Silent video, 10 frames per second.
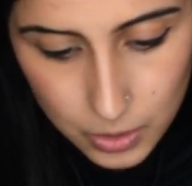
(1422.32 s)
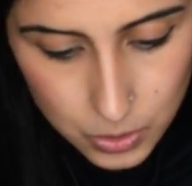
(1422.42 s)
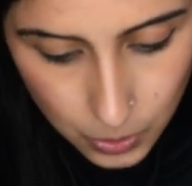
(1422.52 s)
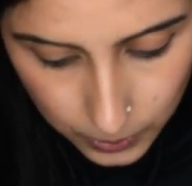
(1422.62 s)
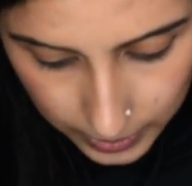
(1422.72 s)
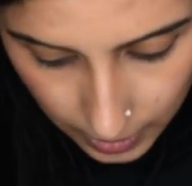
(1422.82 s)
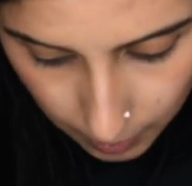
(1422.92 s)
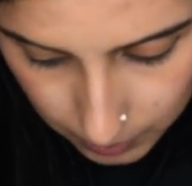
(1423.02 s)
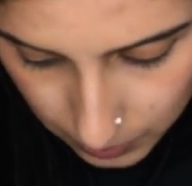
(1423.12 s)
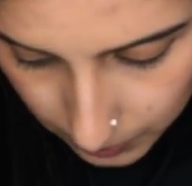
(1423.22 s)
So it
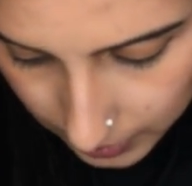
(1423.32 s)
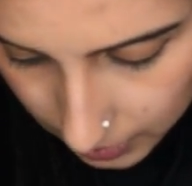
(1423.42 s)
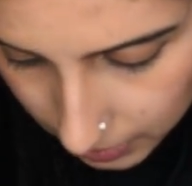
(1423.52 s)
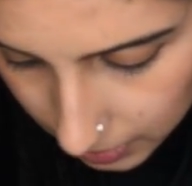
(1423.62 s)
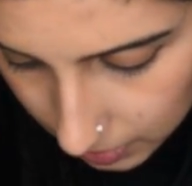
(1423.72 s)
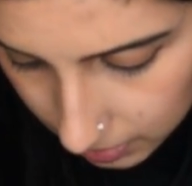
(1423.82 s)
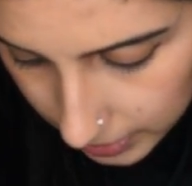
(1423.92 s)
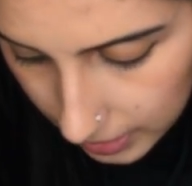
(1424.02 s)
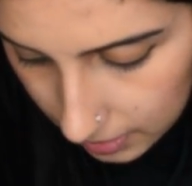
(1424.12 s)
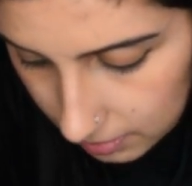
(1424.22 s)
comes with
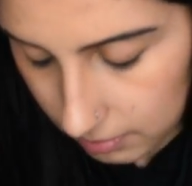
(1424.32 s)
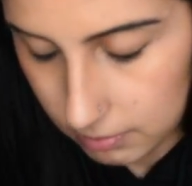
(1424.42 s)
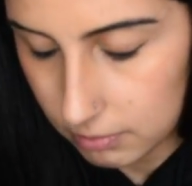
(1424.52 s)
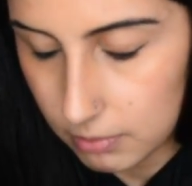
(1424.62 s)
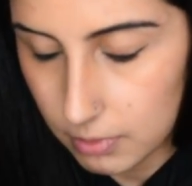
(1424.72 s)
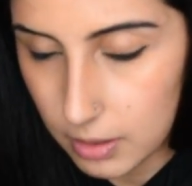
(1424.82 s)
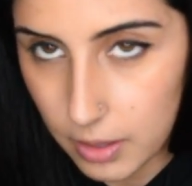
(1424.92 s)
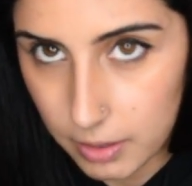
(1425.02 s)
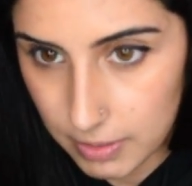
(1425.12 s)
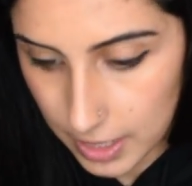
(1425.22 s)
like a
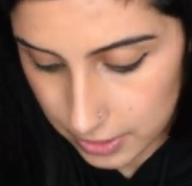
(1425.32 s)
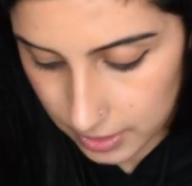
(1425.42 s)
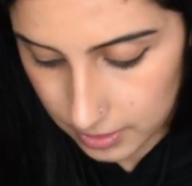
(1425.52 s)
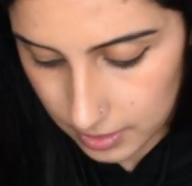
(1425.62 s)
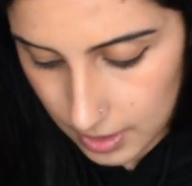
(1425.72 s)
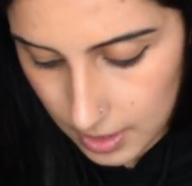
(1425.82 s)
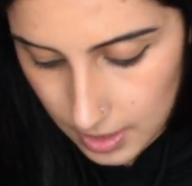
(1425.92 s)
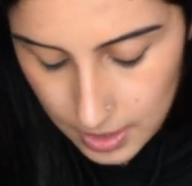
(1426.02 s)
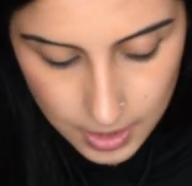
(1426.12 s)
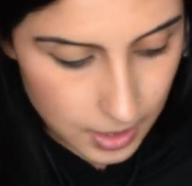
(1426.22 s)
lot of lashes,
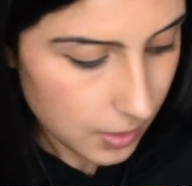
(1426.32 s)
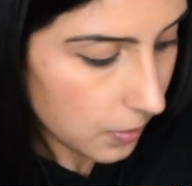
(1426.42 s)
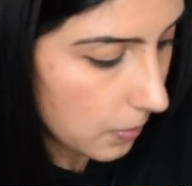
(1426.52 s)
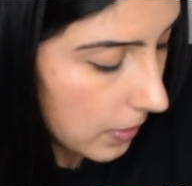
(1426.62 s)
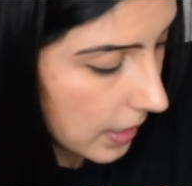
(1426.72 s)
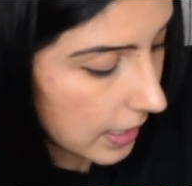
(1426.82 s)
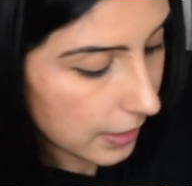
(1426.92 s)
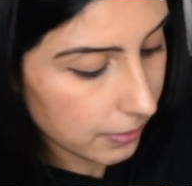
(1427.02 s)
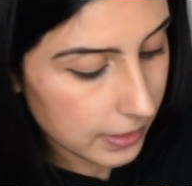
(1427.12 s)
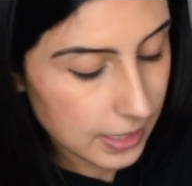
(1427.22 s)
and
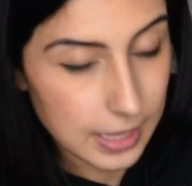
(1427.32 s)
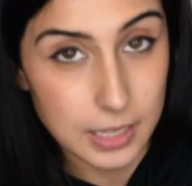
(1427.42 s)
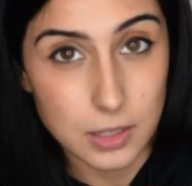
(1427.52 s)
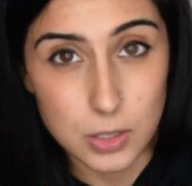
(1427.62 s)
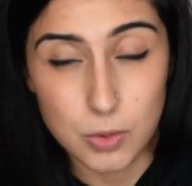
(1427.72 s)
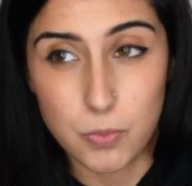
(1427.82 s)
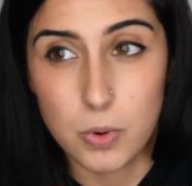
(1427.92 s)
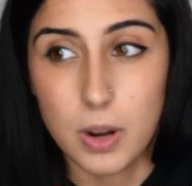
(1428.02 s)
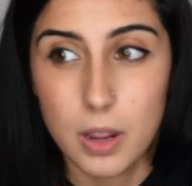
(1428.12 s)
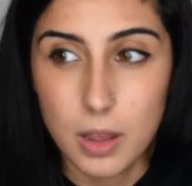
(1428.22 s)
I really like the
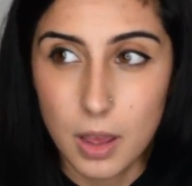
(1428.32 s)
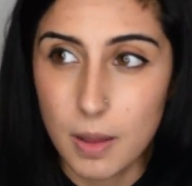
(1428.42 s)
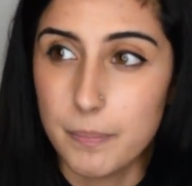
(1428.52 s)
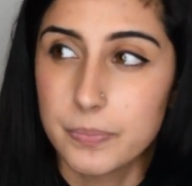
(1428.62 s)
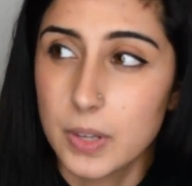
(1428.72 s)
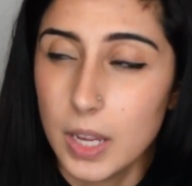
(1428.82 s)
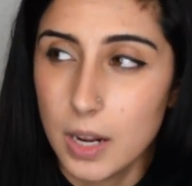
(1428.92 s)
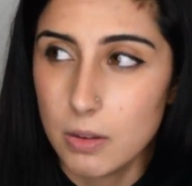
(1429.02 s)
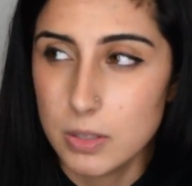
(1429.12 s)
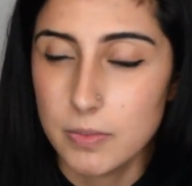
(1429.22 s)
Sephora
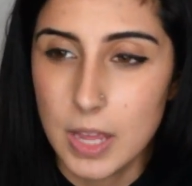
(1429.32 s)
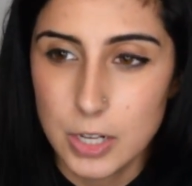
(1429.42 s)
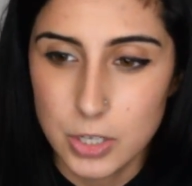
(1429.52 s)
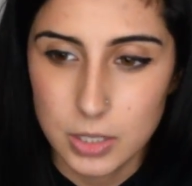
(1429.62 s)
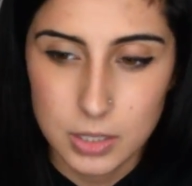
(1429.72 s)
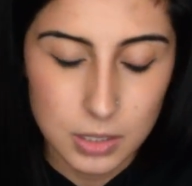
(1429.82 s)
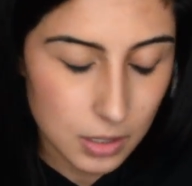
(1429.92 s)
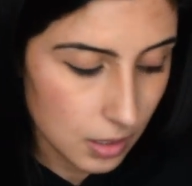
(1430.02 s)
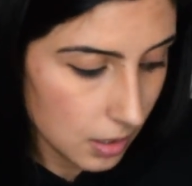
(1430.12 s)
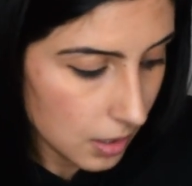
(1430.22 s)
and House of Lashes
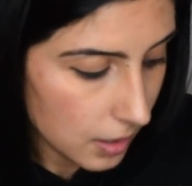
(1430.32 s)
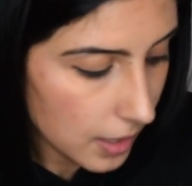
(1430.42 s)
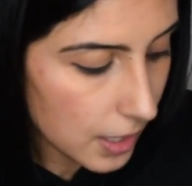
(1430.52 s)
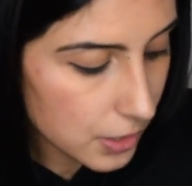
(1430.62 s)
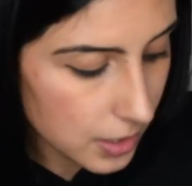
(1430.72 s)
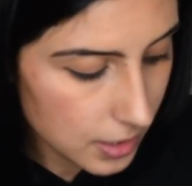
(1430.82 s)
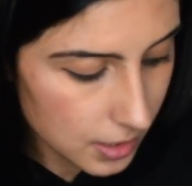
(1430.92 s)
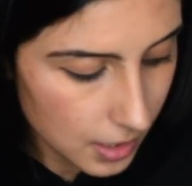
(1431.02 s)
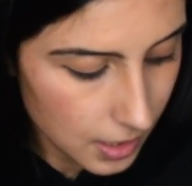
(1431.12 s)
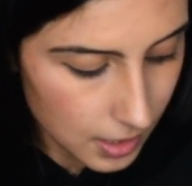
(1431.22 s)
lashes.